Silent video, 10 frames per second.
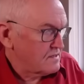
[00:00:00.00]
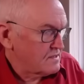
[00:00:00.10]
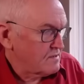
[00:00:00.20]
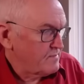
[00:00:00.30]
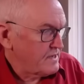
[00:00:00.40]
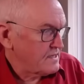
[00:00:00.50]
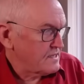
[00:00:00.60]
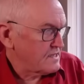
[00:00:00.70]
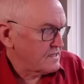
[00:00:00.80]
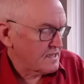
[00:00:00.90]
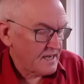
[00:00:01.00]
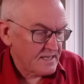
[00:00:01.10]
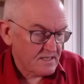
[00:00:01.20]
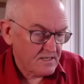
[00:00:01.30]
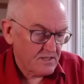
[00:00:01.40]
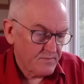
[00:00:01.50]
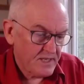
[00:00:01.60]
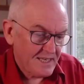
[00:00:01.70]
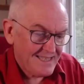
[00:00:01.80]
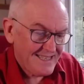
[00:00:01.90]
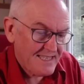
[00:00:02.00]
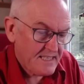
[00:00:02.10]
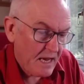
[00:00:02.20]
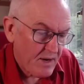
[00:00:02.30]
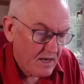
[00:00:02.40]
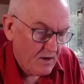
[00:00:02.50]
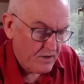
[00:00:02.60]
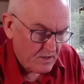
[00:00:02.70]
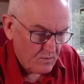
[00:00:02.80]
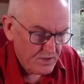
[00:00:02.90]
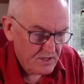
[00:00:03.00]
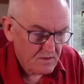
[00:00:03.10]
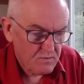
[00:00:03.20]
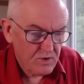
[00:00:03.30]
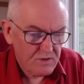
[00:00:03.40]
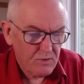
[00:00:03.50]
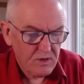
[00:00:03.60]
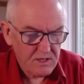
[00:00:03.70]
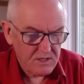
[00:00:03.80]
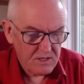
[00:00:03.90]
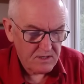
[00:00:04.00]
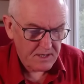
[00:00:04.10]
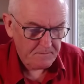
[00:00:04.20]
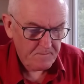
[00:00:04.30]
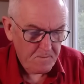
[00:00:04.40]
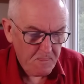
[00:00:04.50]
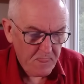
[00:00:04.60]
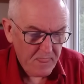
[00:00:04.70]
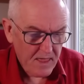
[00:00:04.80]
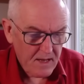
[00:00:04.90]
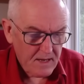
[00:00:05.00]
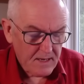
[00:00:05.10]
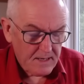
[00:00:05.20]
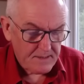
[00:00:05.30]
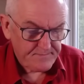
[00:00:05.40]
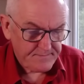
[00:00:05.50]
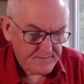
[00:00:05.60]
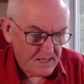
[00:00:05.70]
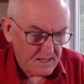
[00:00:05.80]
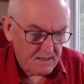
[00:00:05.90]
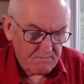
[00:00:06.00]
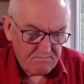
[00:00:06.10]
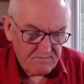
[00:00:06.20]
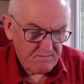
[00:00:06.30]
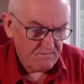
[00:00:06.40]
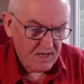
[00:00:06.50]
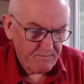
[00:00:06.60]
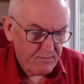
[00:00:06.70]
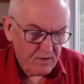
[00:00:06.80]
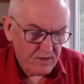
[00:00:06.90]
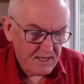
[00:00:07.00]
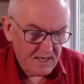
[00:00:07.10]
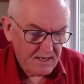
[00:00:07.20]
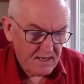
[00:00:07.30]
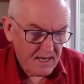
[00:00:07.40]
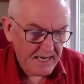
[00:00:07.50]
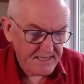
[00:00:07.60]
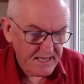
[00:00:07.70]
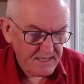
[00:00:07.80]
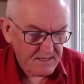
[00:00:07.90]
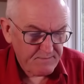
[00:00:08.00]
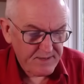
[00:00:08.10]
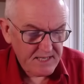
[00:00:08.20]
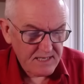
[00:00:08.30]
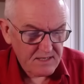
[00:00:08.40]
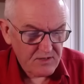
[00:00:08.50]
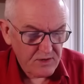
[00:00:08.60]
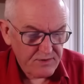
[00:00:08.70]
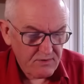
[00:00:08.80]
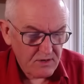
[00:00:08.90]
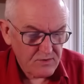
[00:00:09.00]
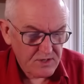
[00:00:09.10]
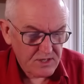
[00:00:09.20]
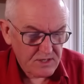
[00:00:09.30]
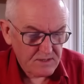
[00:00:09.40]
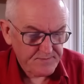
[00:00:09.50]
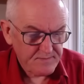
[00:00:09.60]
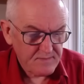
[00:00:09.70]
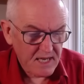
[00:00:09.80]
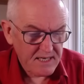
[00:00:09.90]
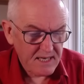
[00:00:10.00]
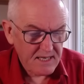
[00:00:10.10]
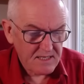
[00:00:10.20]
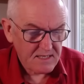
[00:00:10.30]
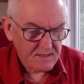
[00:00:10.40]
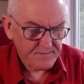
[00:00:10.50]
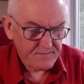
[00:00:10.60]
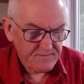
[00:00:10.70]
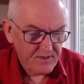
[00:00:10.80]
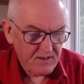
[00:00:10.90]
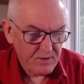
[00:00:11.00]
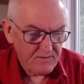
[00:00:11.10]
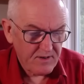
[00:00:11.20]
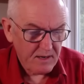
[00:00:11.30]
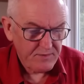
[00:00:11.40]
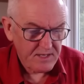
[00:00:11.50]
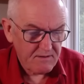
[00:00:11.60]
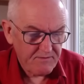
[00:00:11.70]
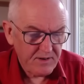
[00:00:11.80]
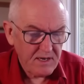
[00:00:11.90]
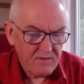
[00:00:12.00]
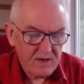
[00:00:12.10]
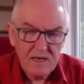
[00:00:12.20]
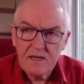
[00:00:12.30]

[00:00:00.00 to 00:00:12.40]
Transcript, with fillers: to me, this indicates there's something systemic going on, which is what's more concerning. Uh, 9.88% sore throats, headaches, 5.5% fever.